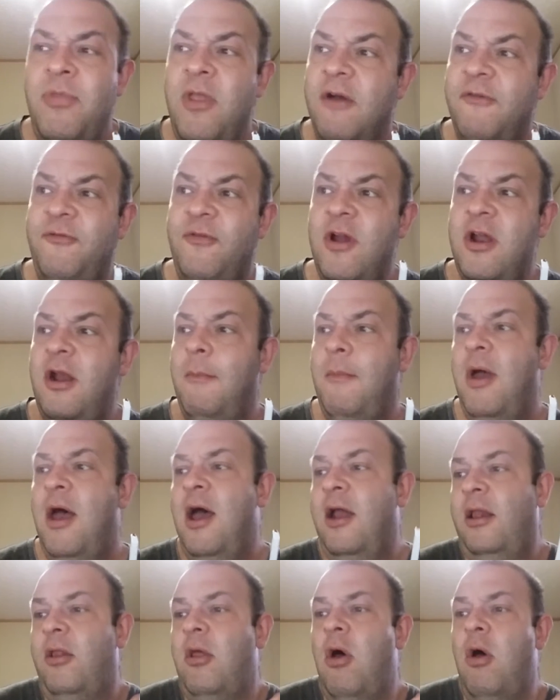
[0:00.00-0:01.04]
A friend of
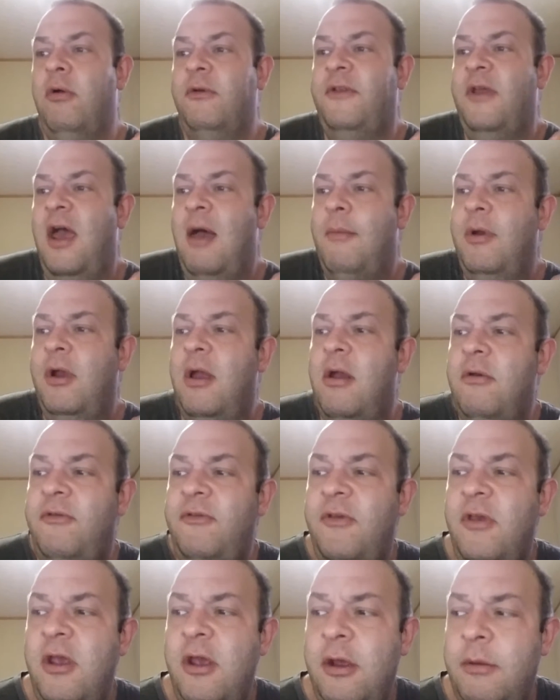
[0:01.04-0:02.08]
mine a long time ago
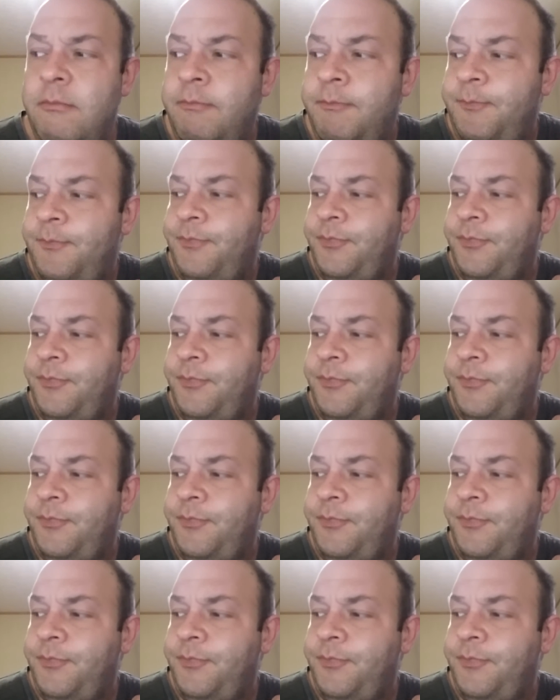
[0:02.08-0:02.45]
said